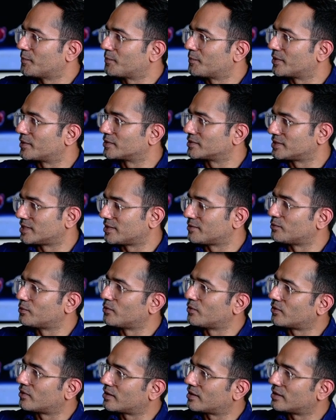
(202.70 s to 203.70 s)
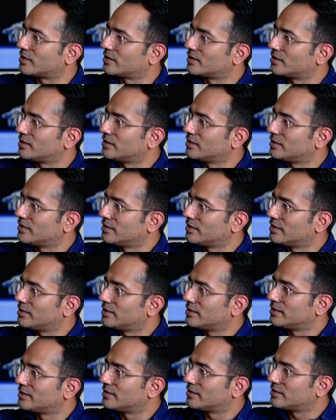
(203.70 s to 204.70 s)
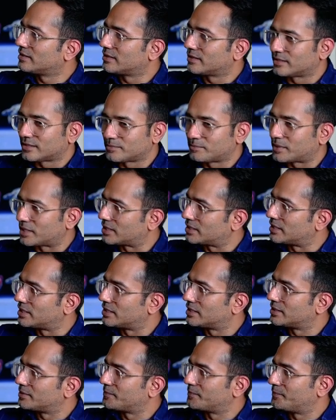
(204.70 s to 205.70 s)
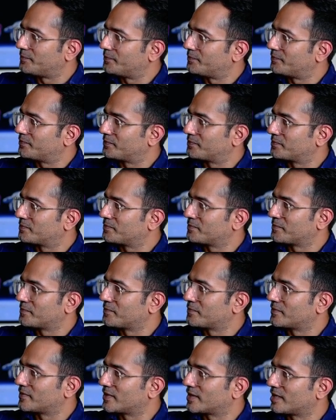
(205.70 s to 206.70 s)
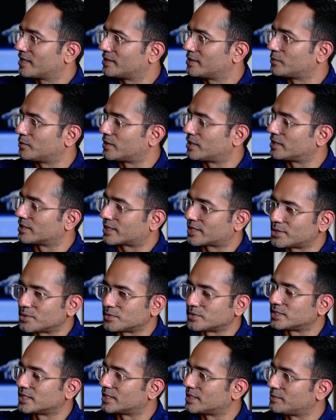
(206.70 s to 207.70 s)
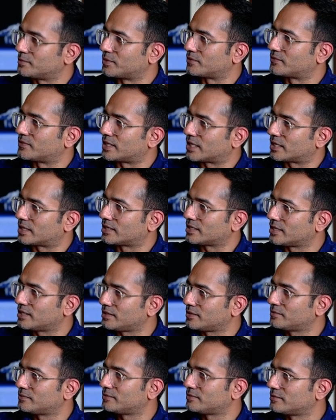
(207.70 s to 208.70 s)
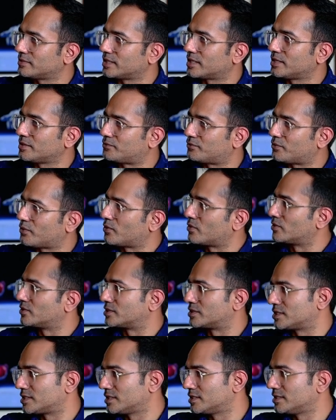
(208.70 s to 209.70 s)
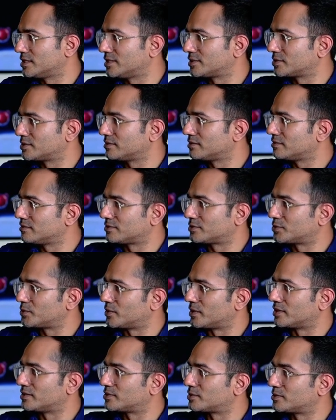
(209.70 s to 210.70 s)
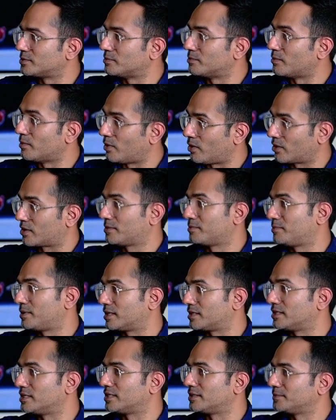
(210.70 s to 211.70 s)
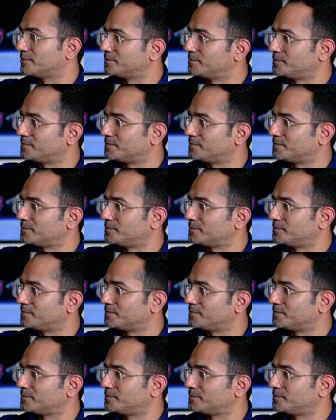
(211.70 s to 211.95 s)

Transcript: Because they wore a parda. And they were accusing him of that. He, he forced these students to mock parda.